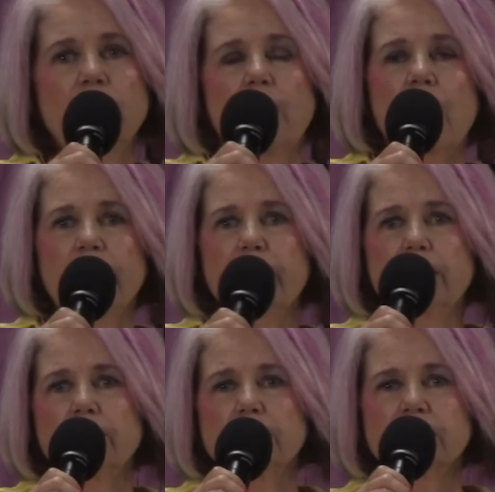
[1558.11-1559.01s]

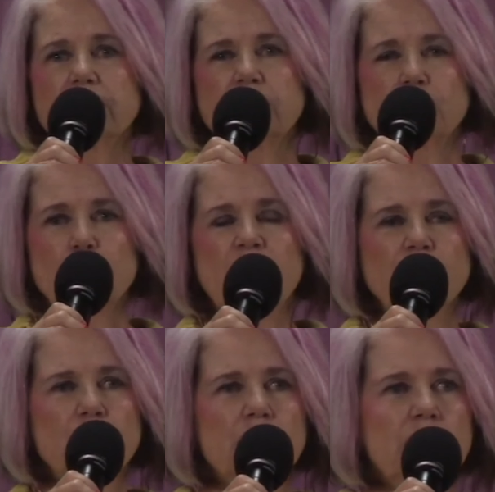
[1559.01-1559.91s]
eye
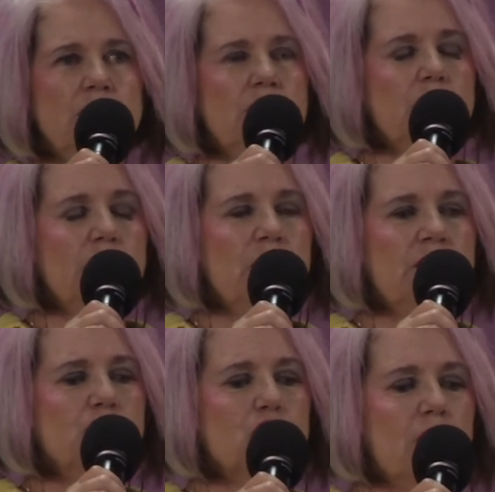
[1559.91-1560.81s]
situation,
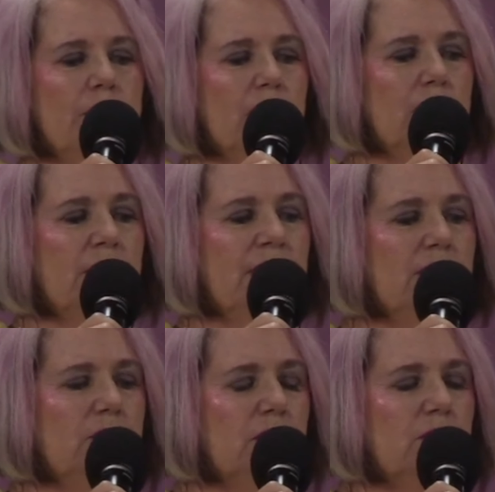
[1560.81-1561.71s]
any trouble,
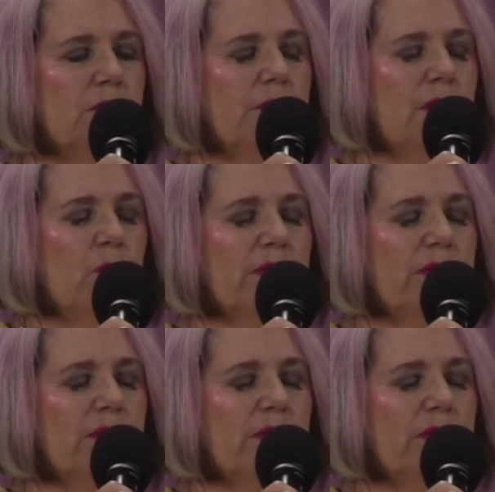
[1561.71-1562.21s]
anything with